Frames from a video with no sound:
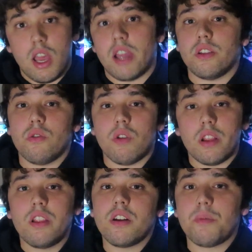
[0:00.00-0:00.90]
I know
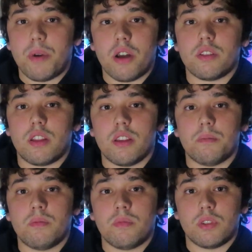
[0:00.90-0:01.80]
a little about
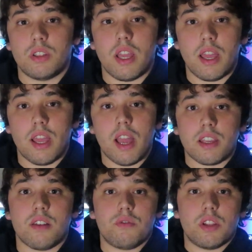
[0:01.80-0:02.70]
them that
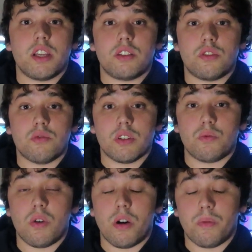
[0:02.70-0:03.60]
I can relate to
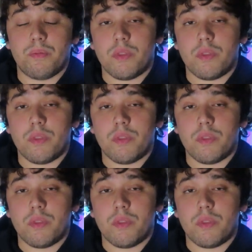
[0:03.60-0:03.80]
as well.